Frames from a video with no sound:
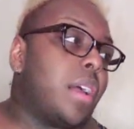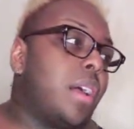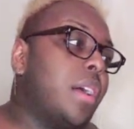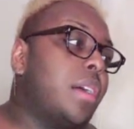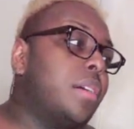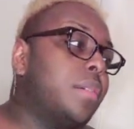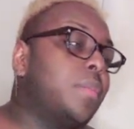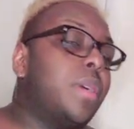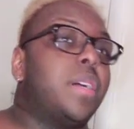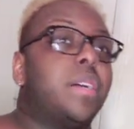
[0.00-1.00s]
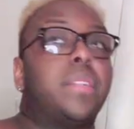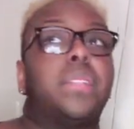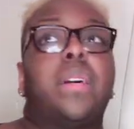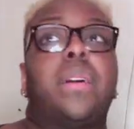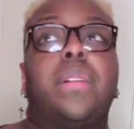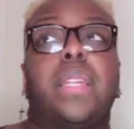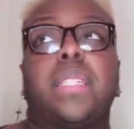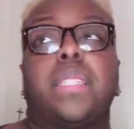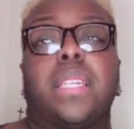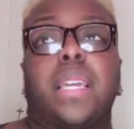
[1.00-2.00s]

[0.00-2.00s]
So let's